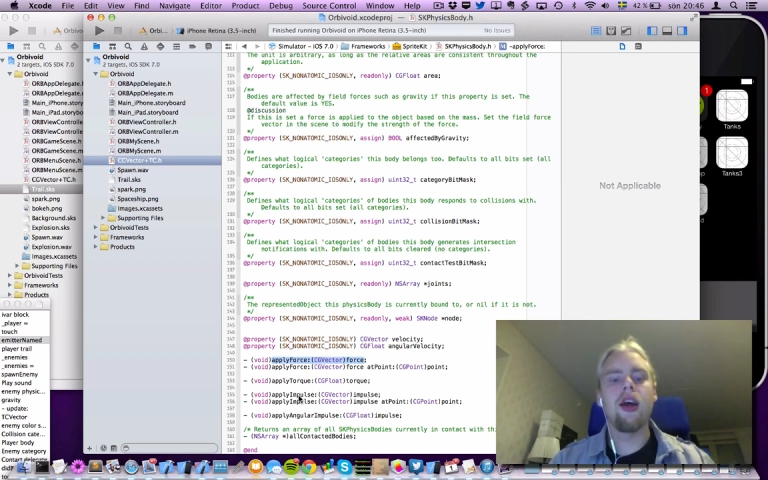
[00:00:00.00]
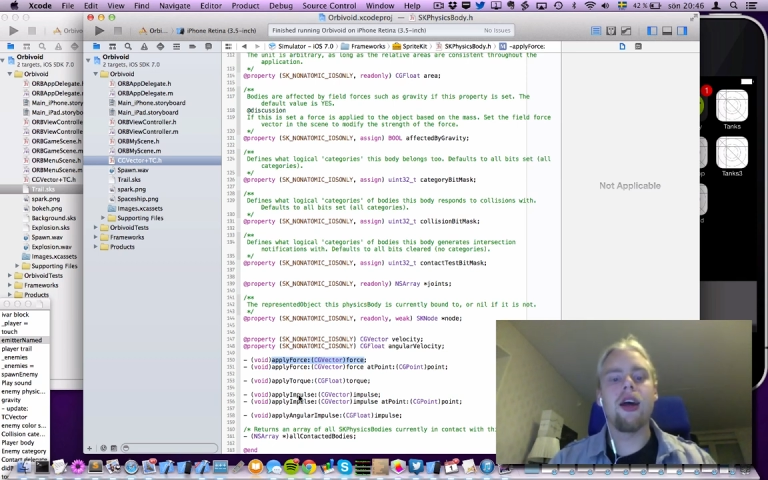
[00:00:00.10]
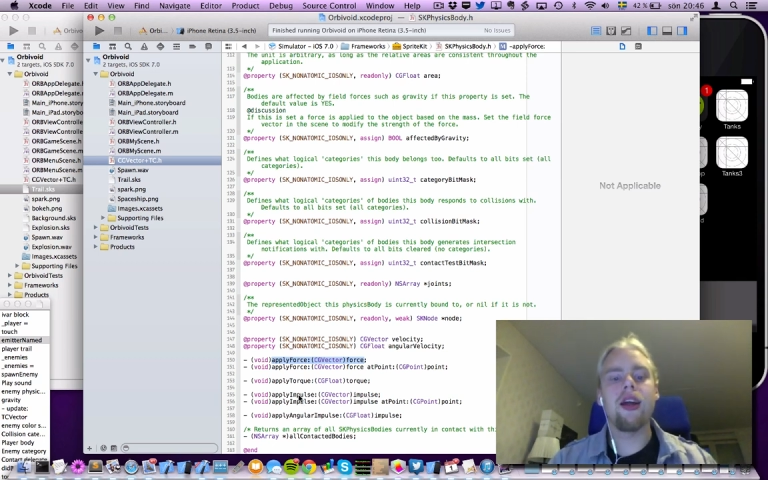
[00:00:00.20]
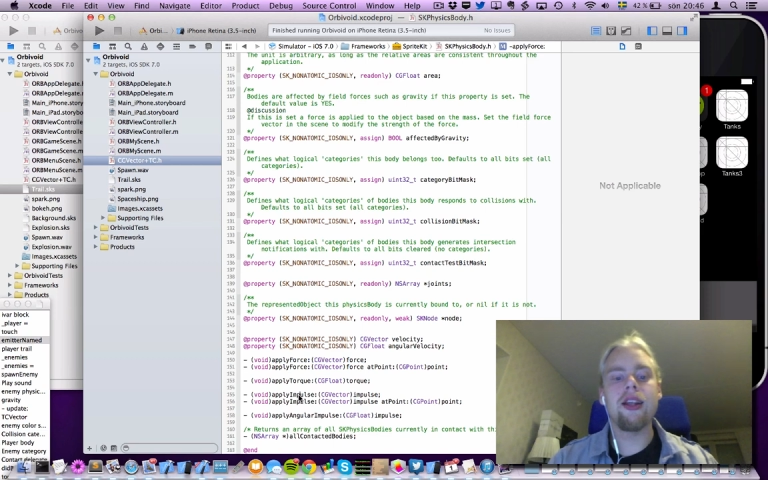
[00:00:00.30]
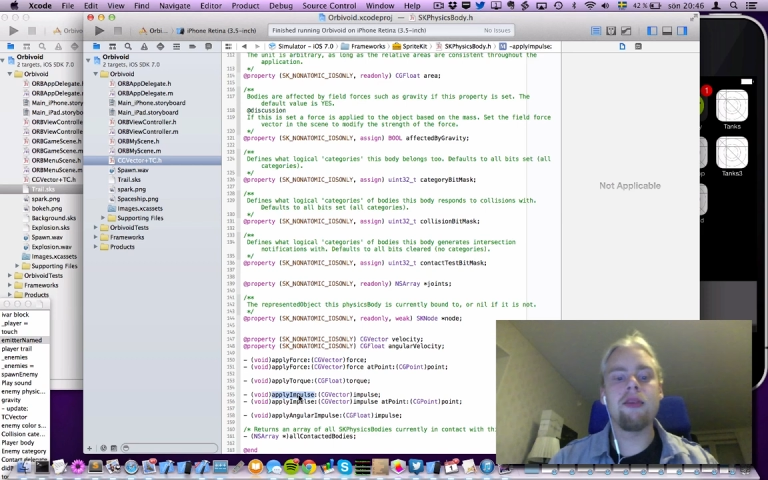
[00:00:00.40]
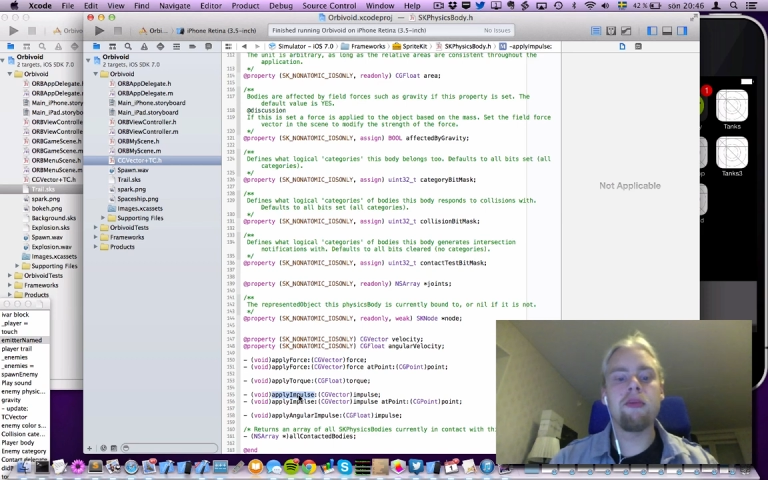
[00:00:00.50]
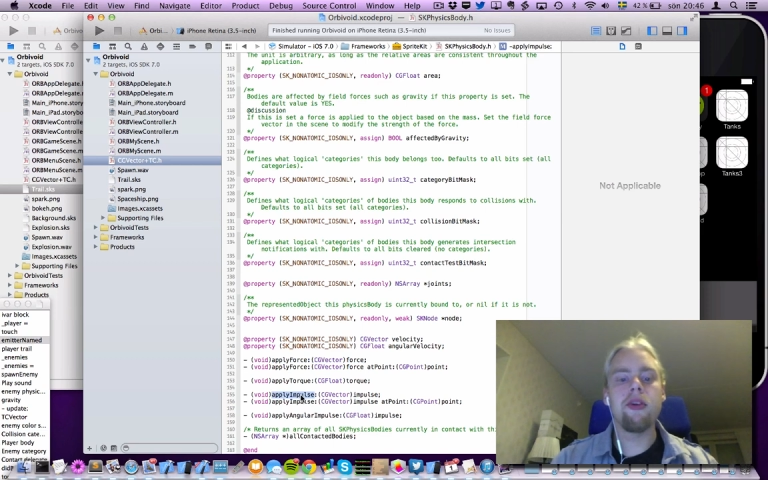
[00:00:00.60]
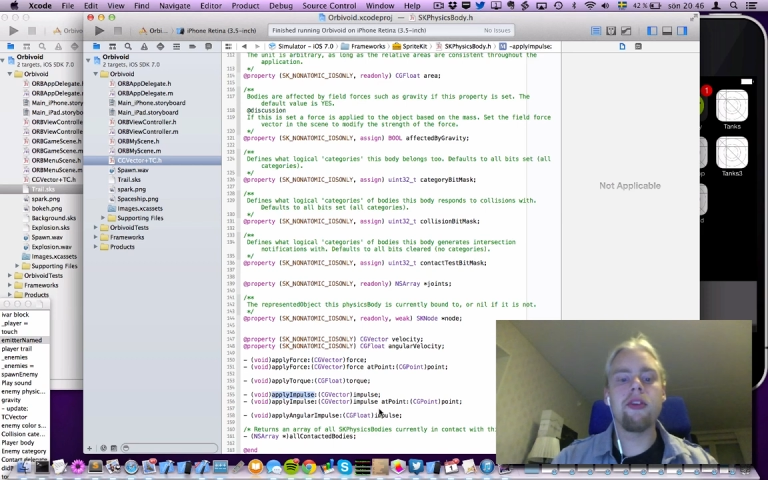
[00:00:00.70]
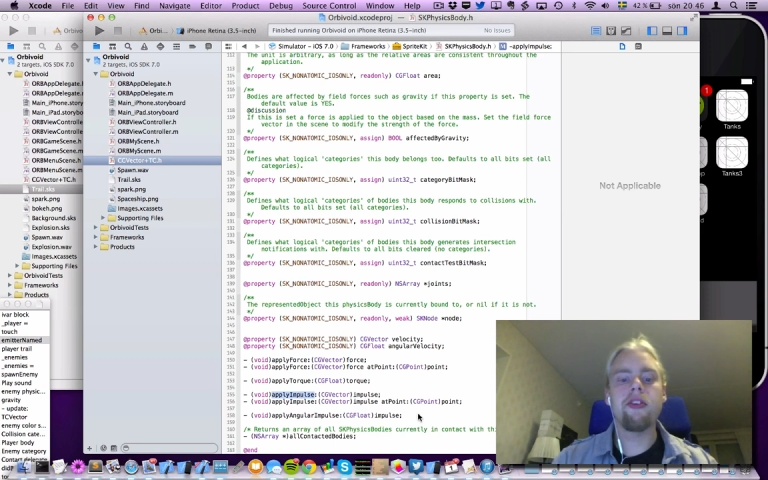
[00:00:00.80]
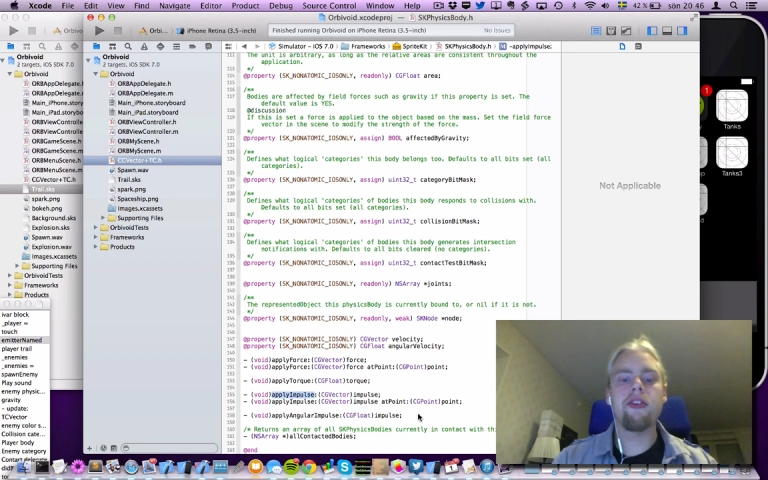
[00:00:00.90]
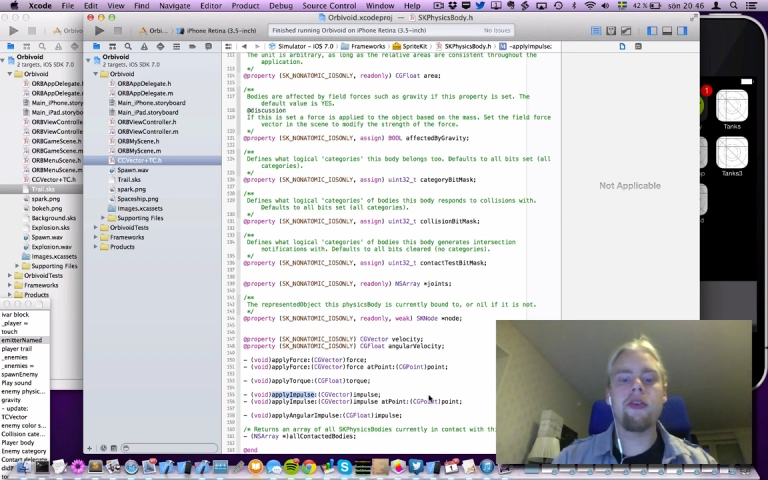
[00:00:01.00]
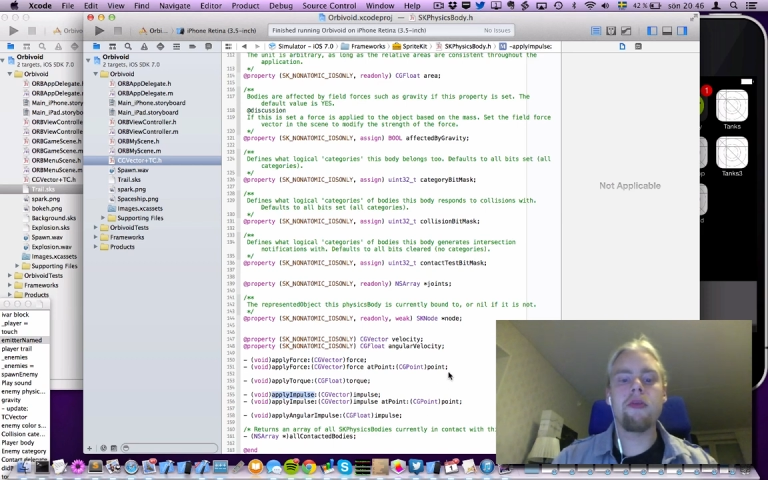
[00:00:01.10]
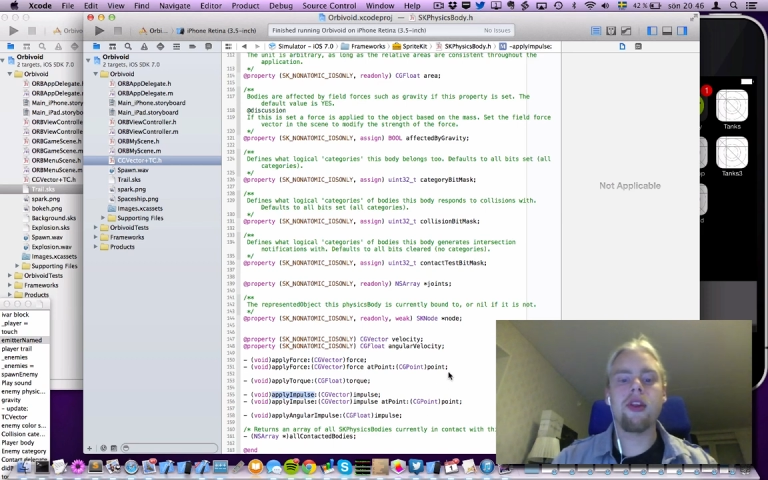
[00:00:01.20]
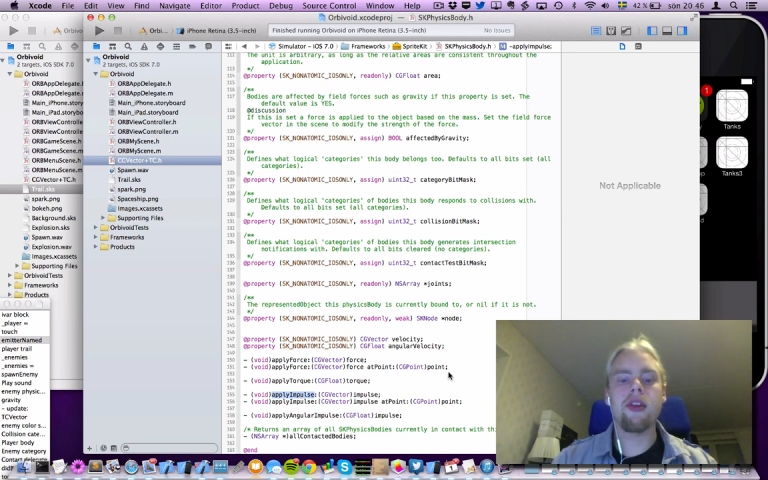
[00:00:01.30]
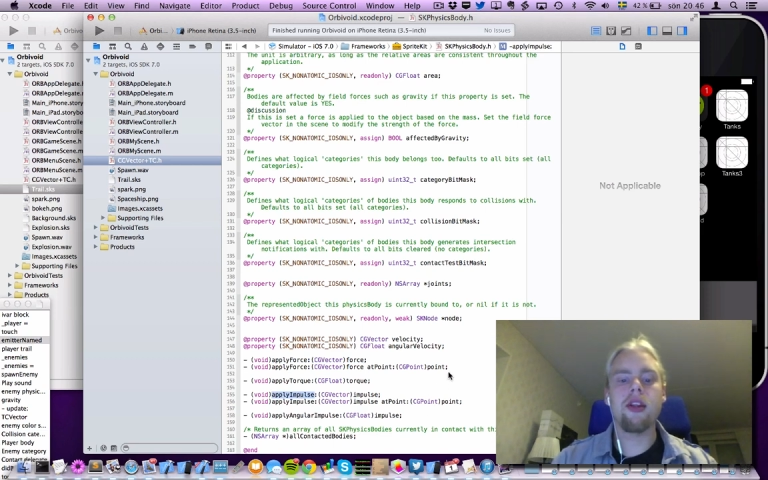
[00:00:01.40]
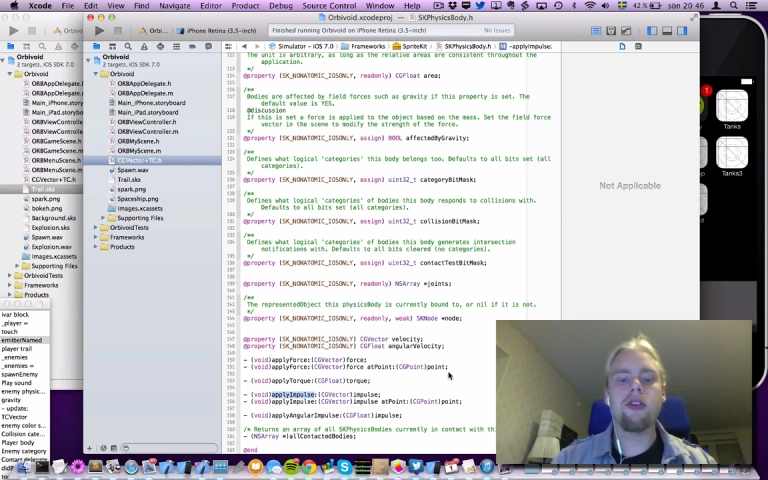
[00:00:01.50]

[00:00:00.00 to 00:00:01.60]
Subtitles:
An impulse is something that